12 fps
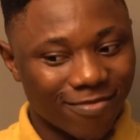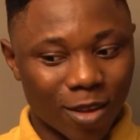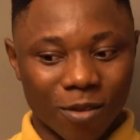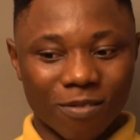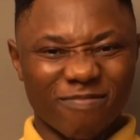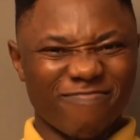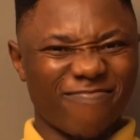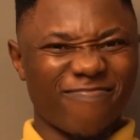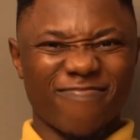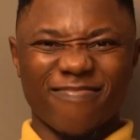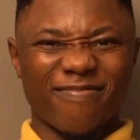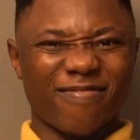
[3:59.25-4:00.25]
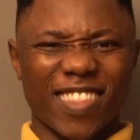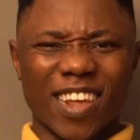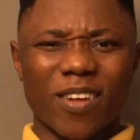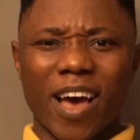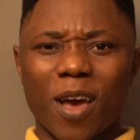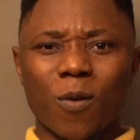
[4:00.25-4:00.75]
That's
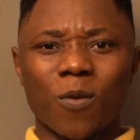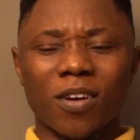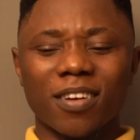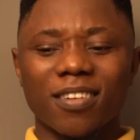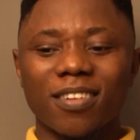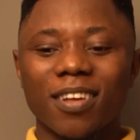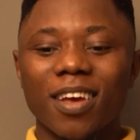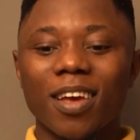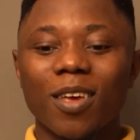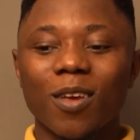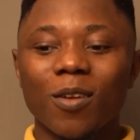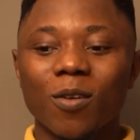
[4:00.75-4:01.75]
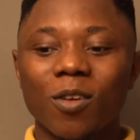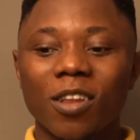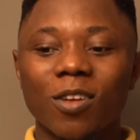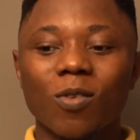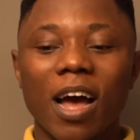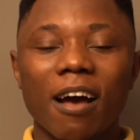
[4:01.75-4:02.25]
not it works. You
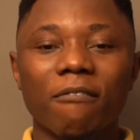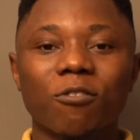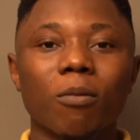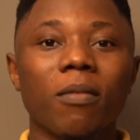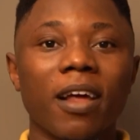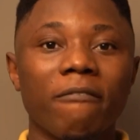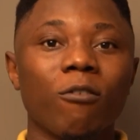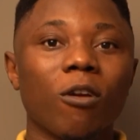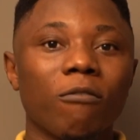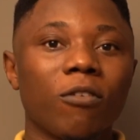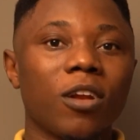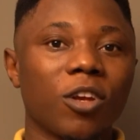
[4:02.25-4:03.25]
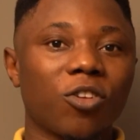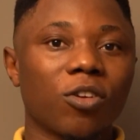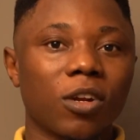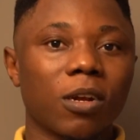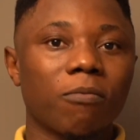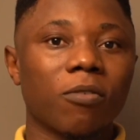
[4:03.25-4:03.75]
need to have some level of
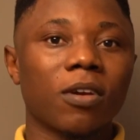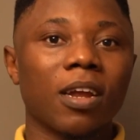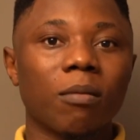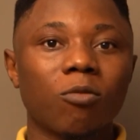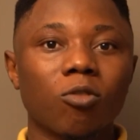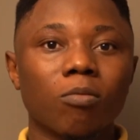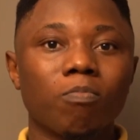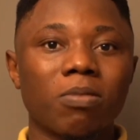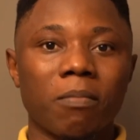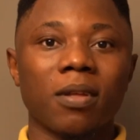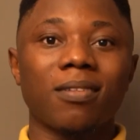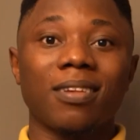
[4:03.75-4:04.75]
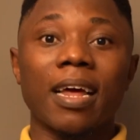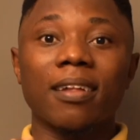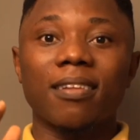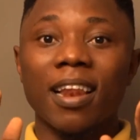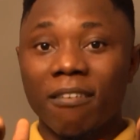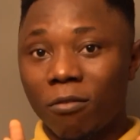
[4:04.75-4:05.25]
relationship for them to permit
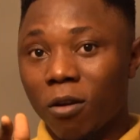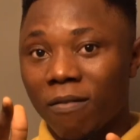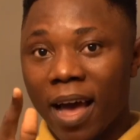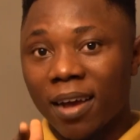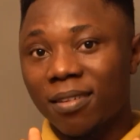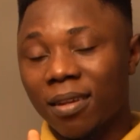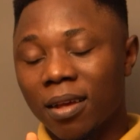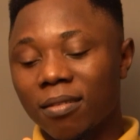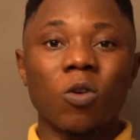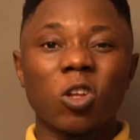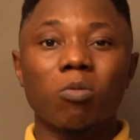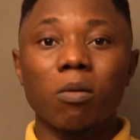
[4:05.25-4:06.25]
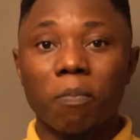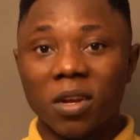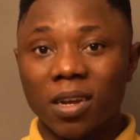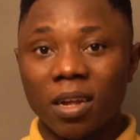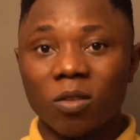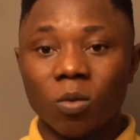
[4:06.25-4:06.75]
that level of access. We need to be
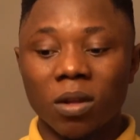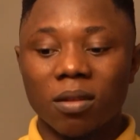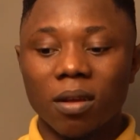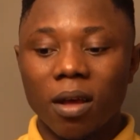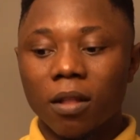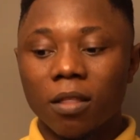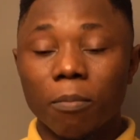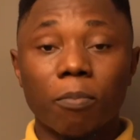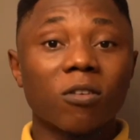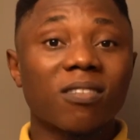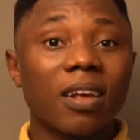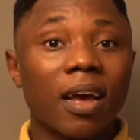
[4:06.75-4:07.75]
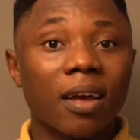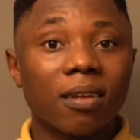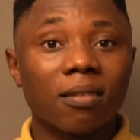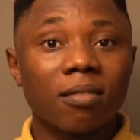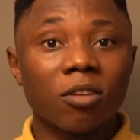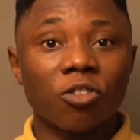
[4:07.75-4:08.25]
patient with the
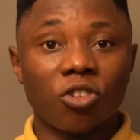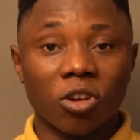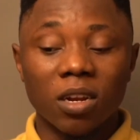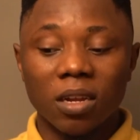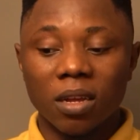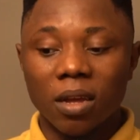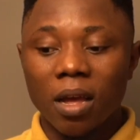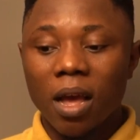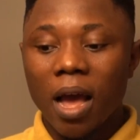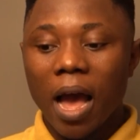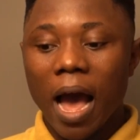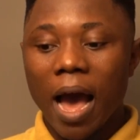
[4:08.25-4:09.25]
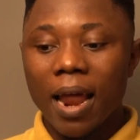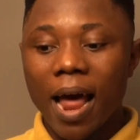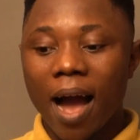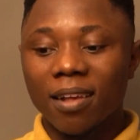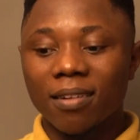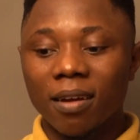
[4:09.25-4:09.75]
process, the journey, and
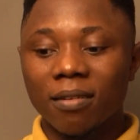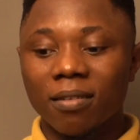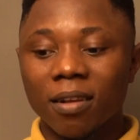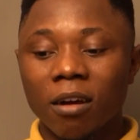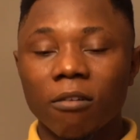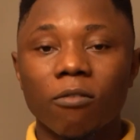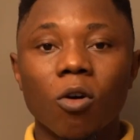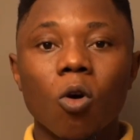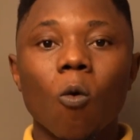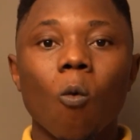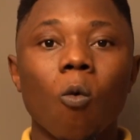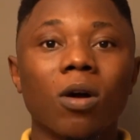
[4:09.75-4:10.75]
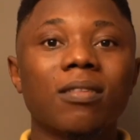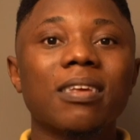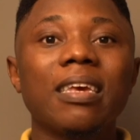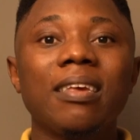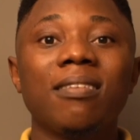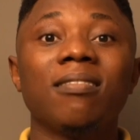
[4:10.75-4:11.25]
ask ourselves,
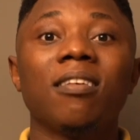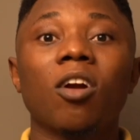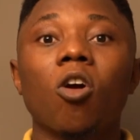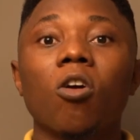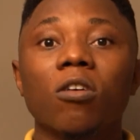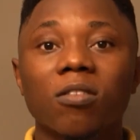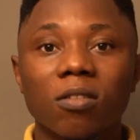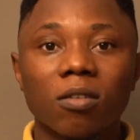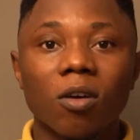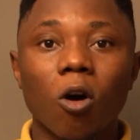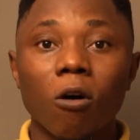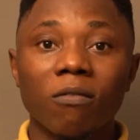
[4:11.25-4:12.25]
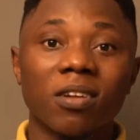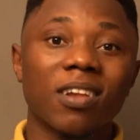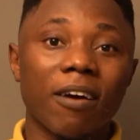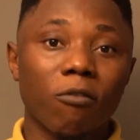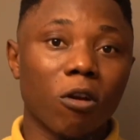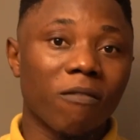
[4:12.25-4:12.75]
what is the cost of this
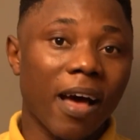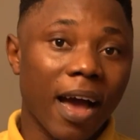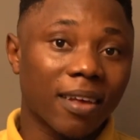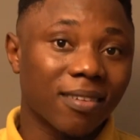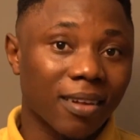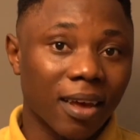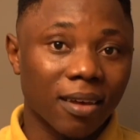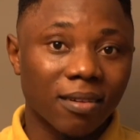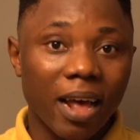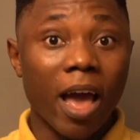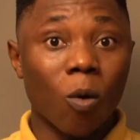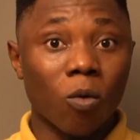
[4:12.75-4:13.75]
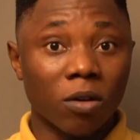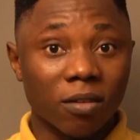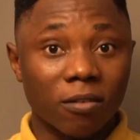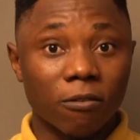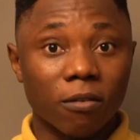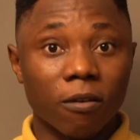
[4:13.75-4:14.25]
level of access I
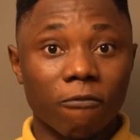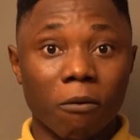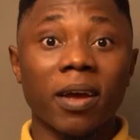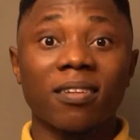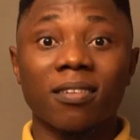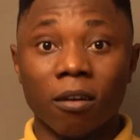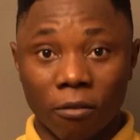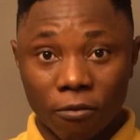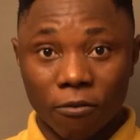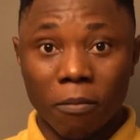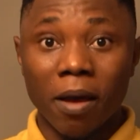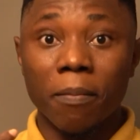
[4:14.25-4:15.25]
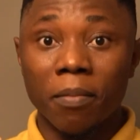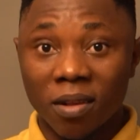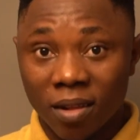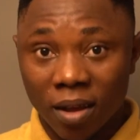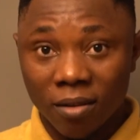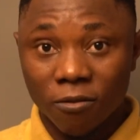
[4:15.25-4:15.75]
want for myself, for my
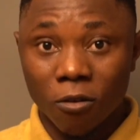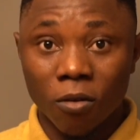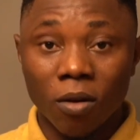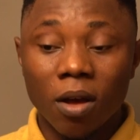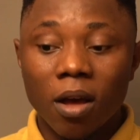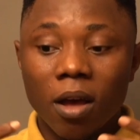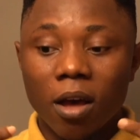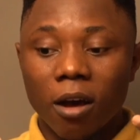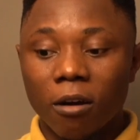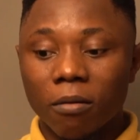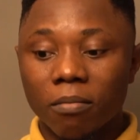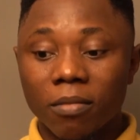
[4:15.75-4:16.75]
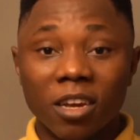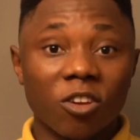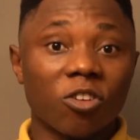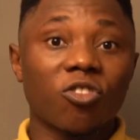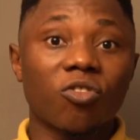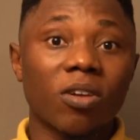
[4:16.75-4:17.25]
business, for the
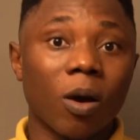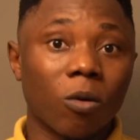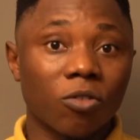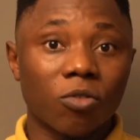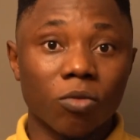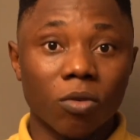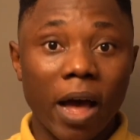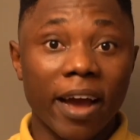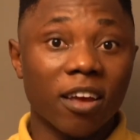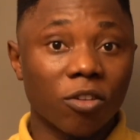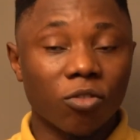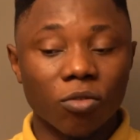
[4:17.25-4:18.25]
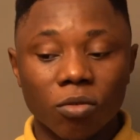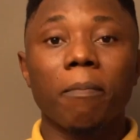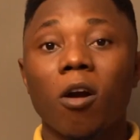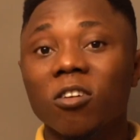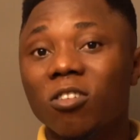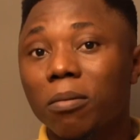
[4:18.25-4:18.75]
industry I want to hack into?
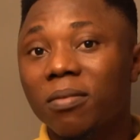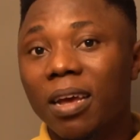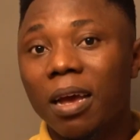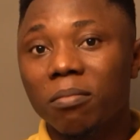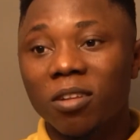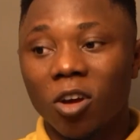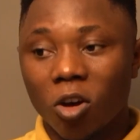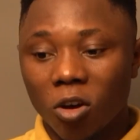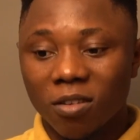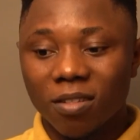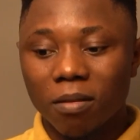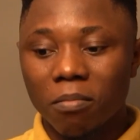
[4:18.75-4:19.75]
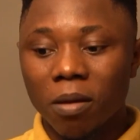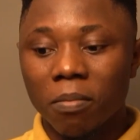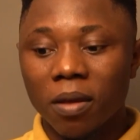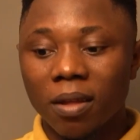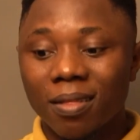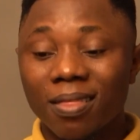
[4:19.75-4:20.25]
Because sometimes the cost may
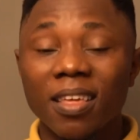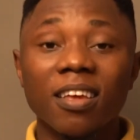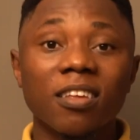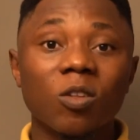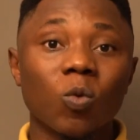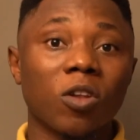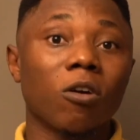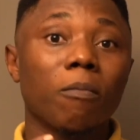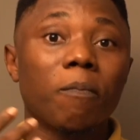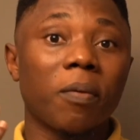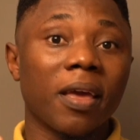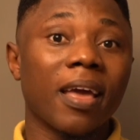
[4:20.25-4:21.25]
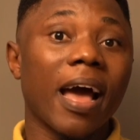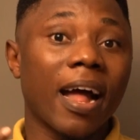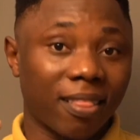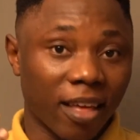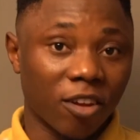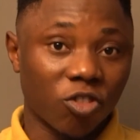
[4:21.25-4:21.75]
be things we don't pay
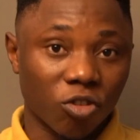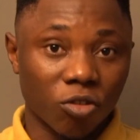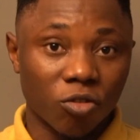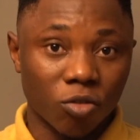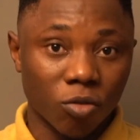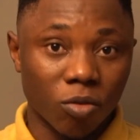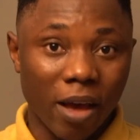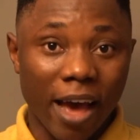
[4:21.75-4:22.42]
attention to.